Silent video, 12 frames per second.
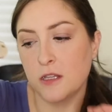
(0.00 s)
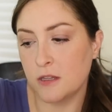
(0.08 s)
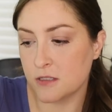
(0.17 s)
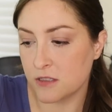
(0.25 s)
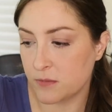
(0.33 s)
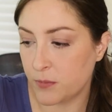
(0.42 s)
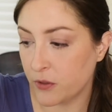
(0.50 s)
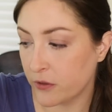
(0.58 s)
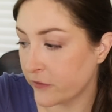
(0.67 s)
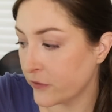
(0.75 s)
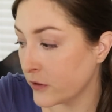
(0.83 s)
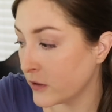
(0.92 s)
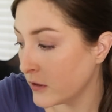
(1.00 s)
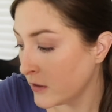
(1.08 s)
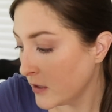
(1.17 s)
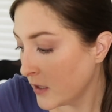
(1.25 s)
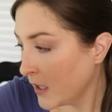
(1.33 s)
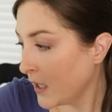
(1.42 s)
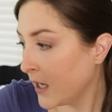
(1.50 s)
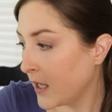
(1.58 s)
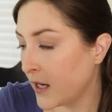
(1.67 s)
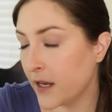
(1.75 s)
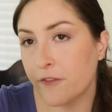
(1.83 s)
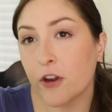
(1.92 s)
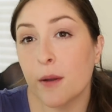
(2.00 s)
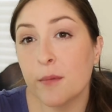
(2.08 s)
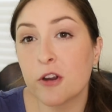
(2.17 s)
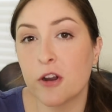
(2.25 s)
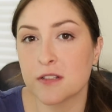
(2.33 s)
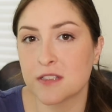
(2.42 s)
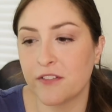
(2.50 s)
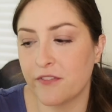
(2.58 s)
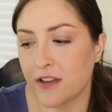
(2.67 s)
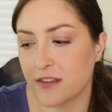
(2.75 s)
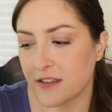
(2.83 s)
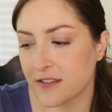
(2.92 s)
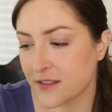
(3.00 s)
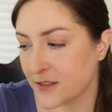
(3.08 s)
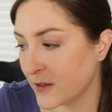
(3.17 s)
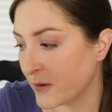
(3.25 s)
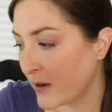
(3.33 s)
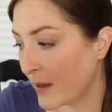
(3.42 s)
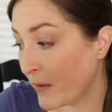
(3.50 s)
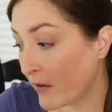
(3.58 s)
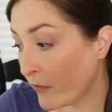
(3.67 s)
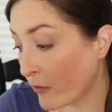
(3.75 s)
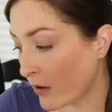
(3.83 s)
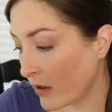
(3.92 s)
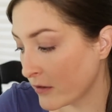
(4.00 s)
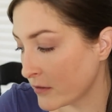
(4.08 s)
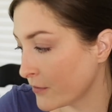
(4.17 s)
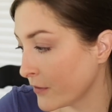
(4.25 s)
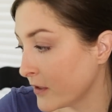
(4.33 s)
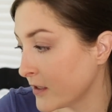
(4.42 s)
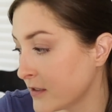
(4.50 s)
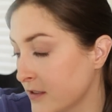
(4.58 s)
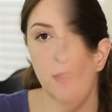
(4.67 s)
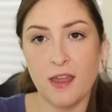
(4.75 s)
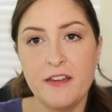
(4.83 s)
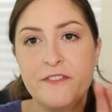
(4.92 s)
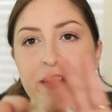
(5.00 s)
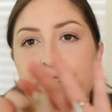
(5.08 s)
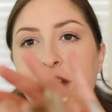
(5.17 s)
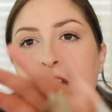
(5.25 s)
think this is beautiful, and I never come across stuff like this, so I paid $4 for this. I found